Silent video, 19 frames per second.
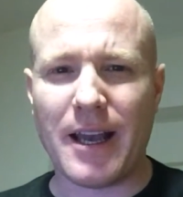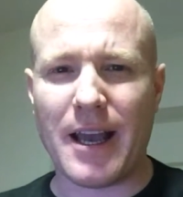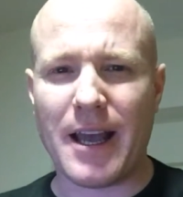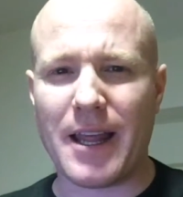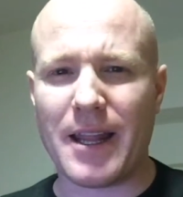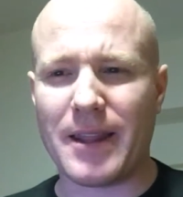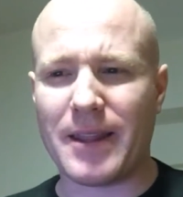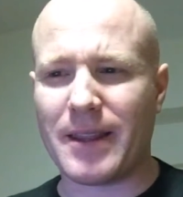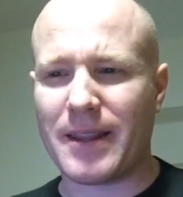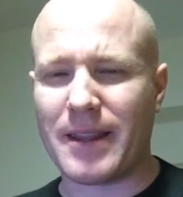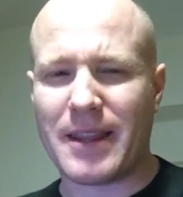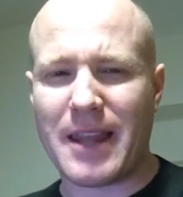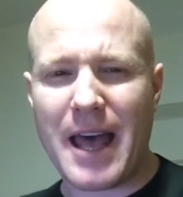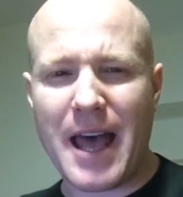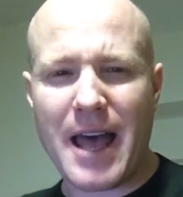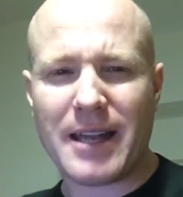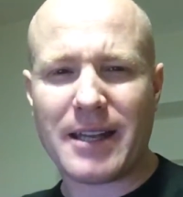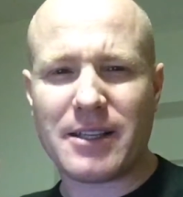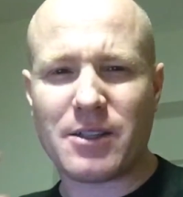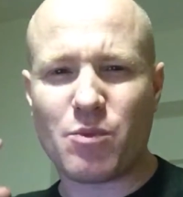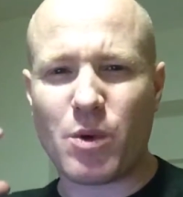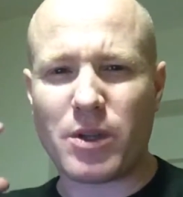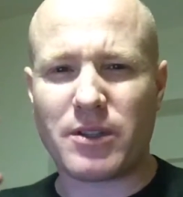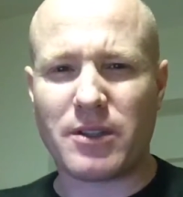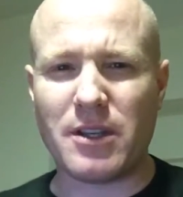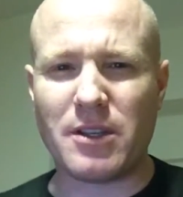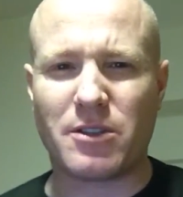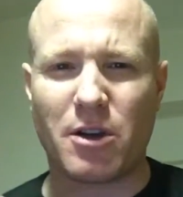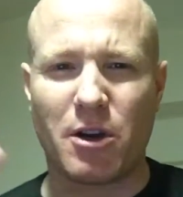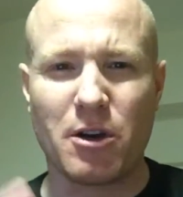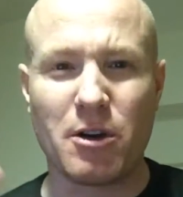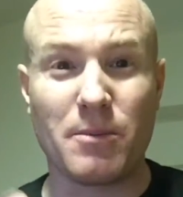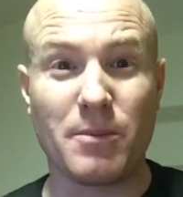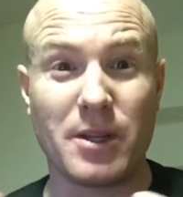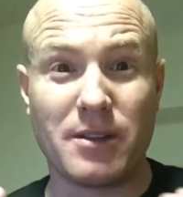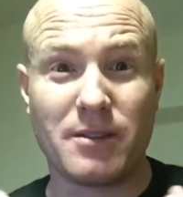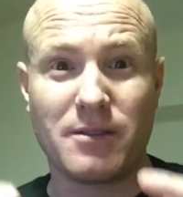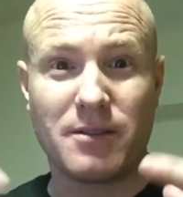And that is what
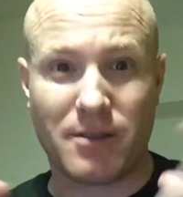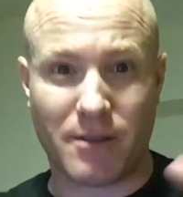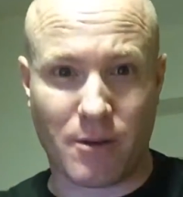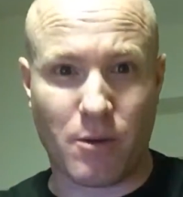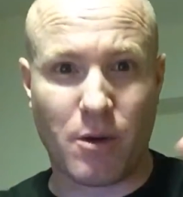determines,